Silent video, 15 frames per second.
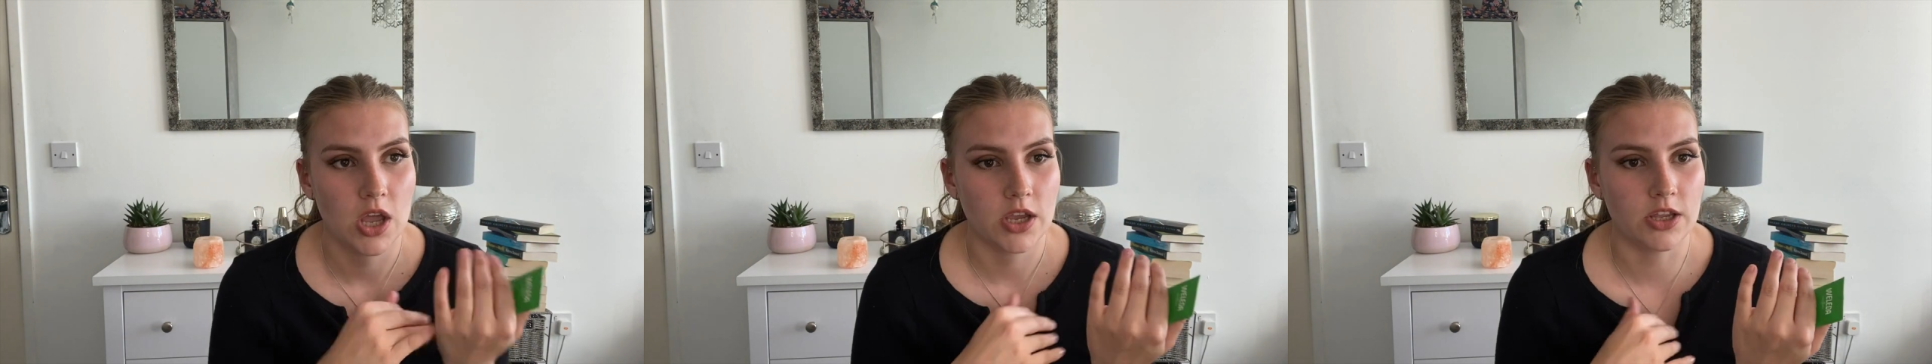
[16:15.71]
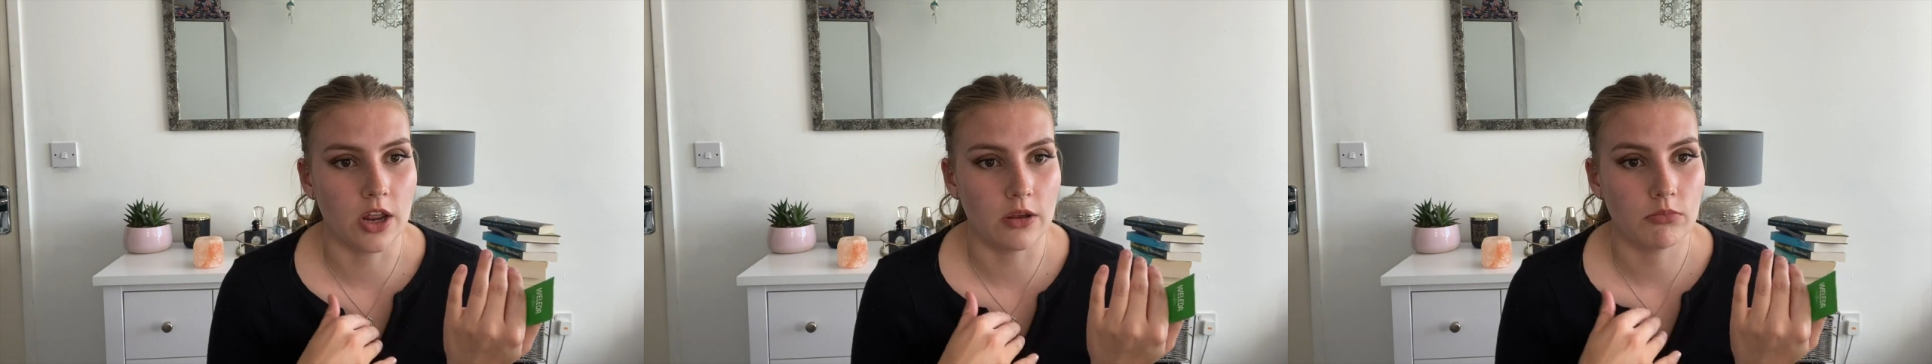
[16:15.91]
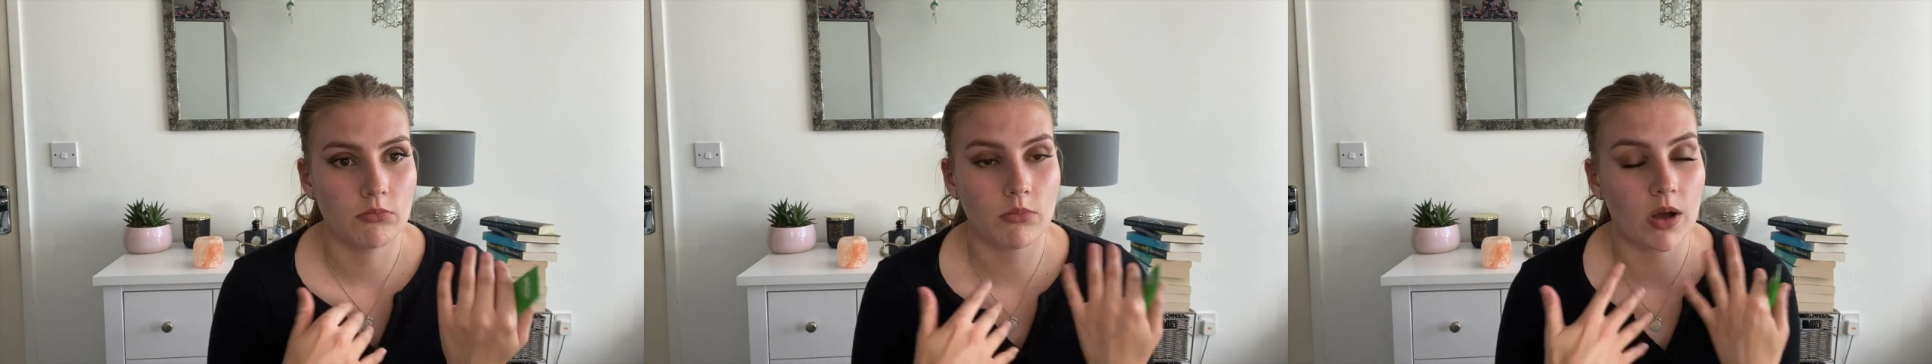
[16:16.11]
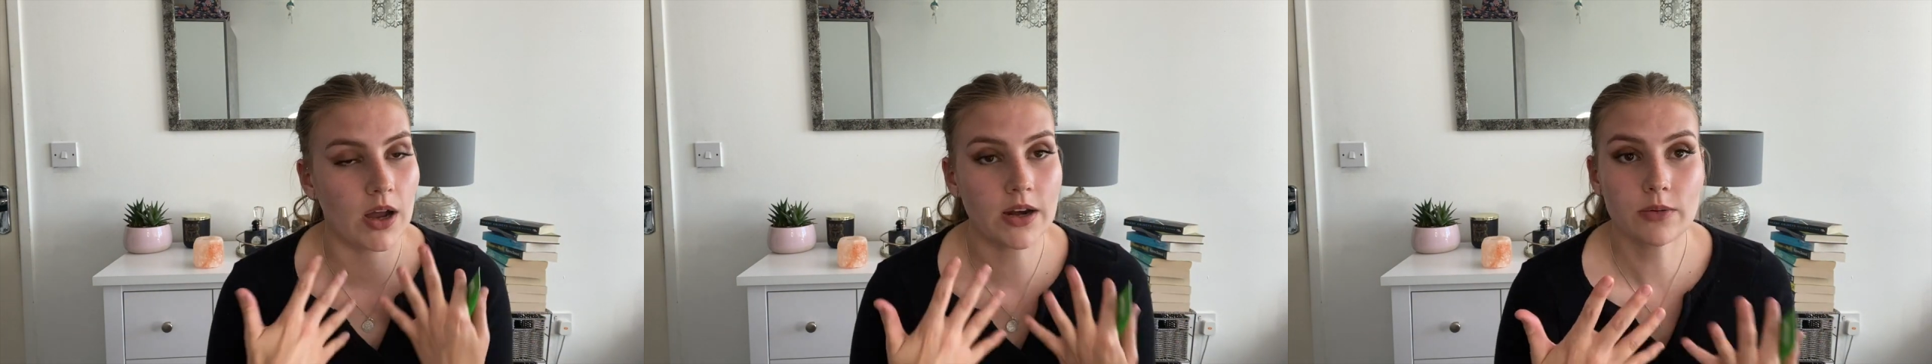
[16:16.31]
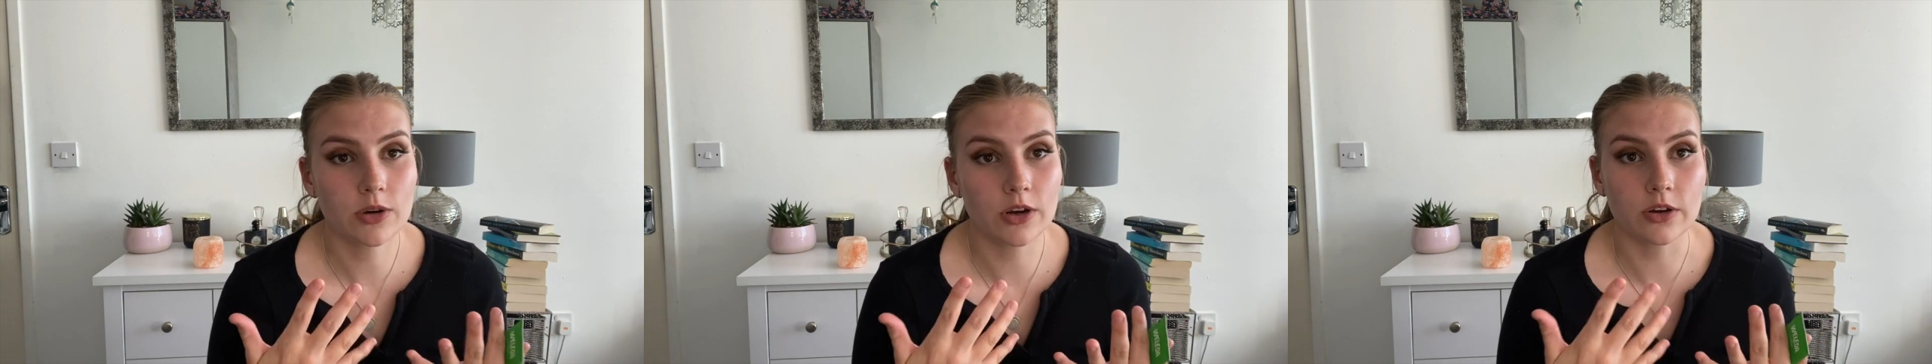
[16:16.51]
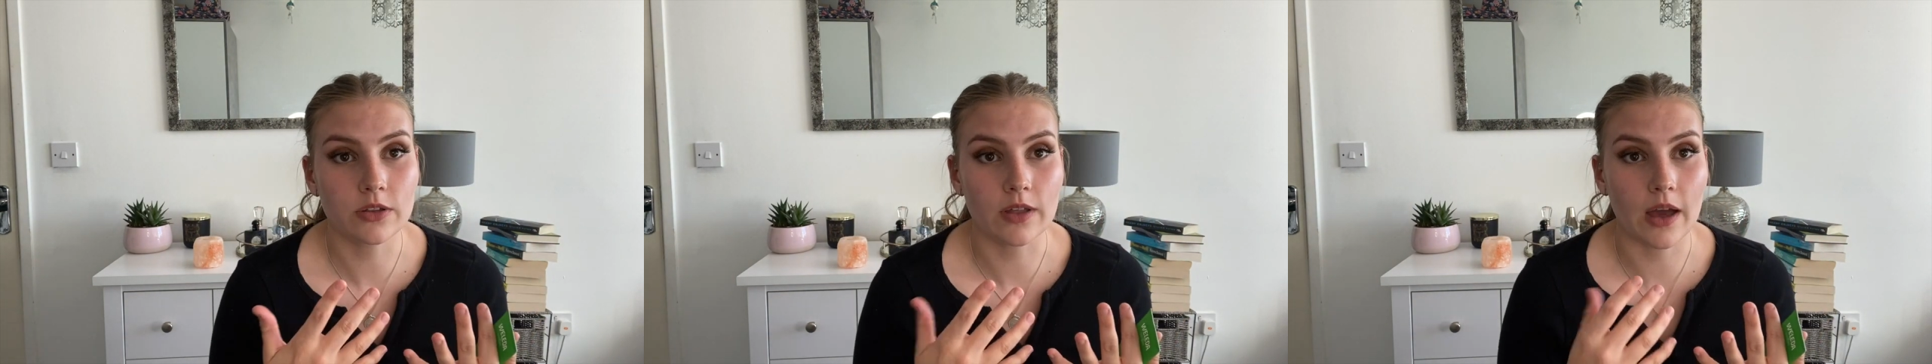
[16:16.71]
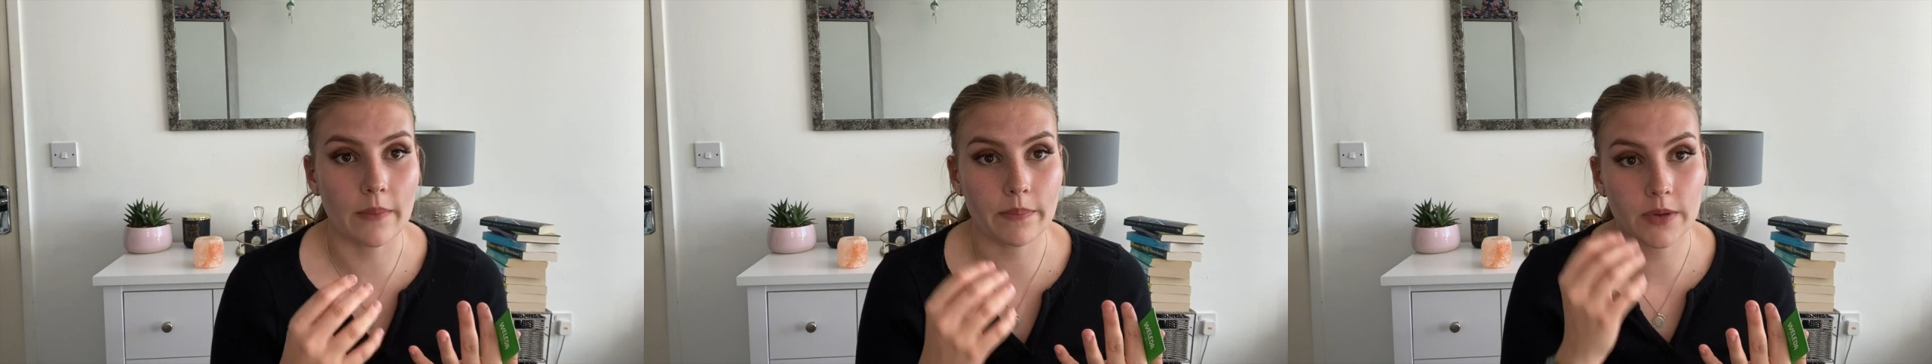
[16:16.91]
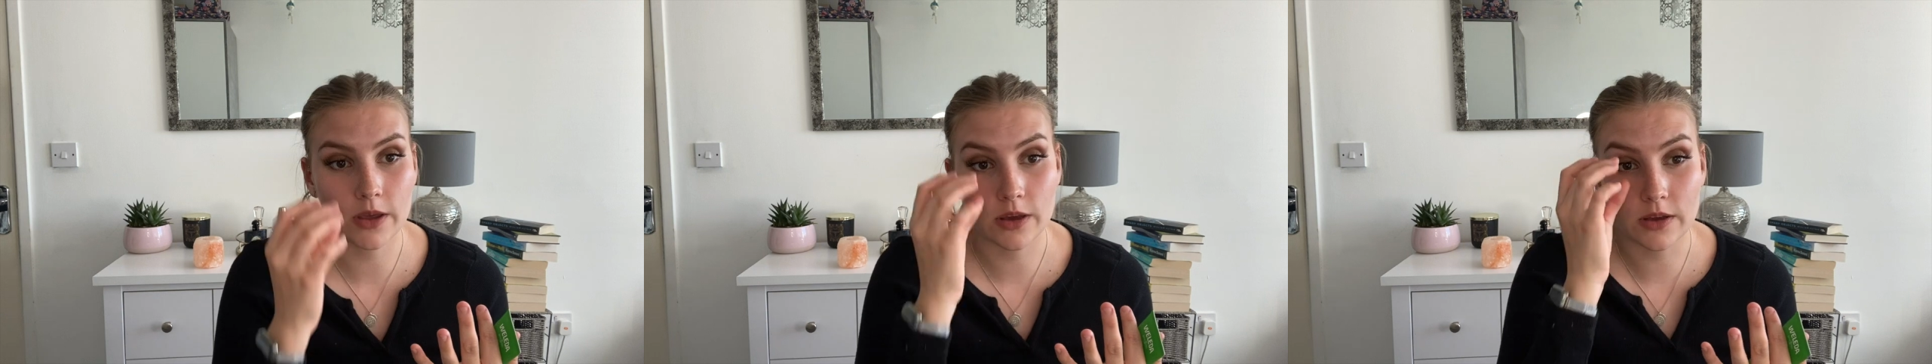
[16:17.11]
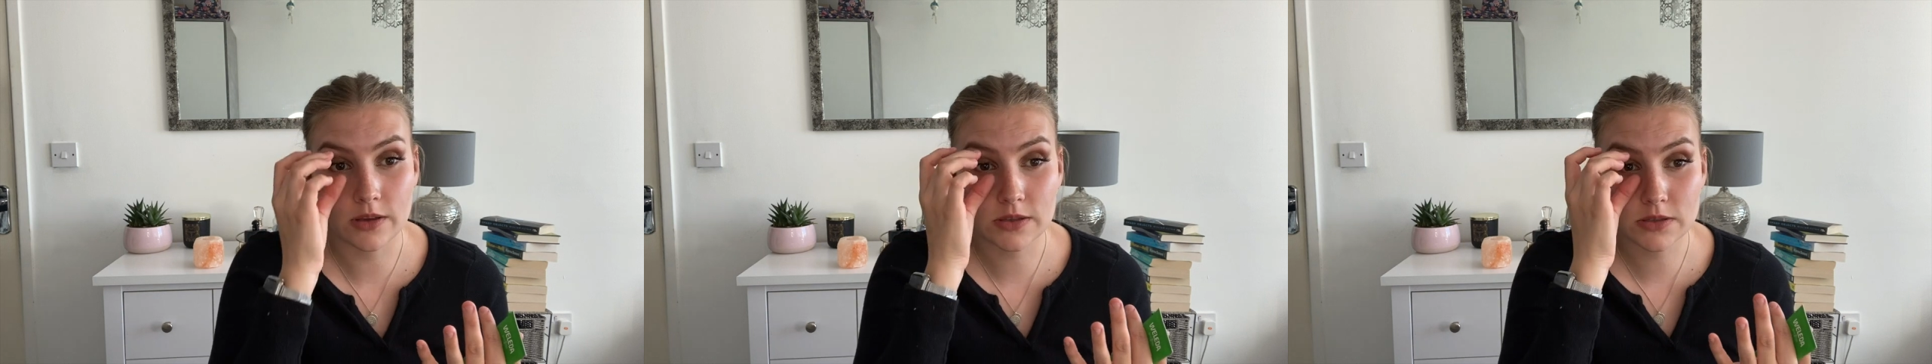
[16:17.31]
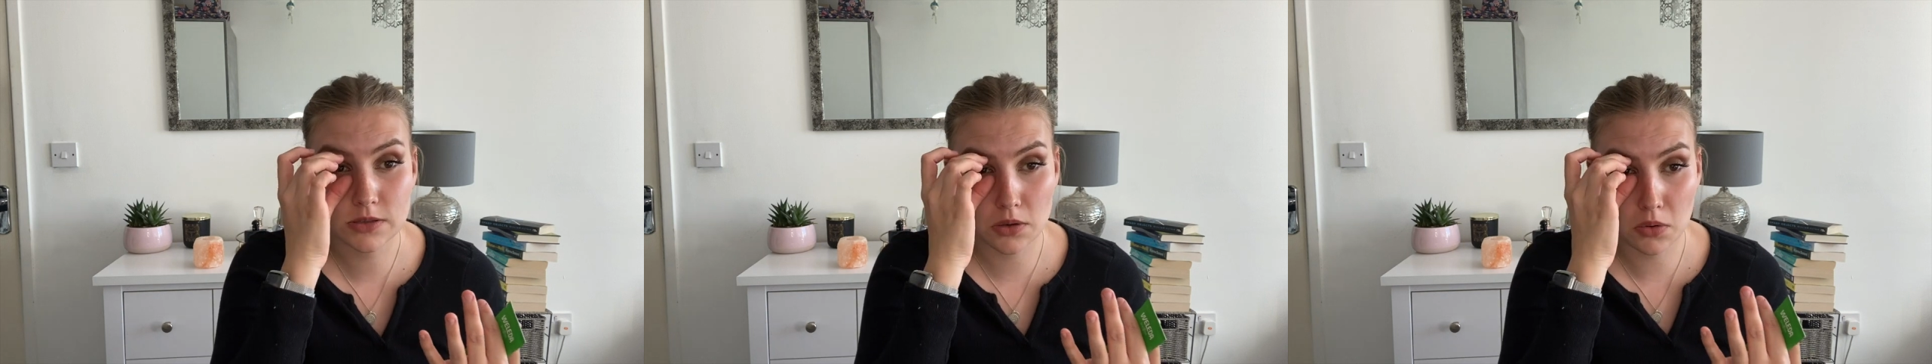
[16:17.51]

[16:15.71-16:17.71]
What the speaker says: you know, I don't want to do that because,